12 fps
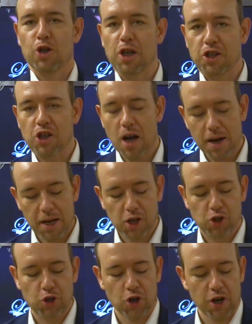the
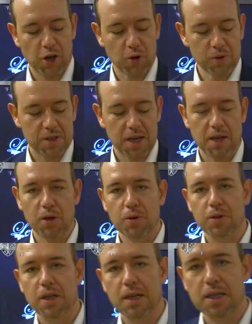Chinese journey
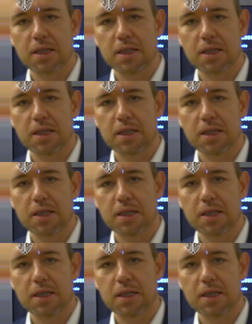continues, and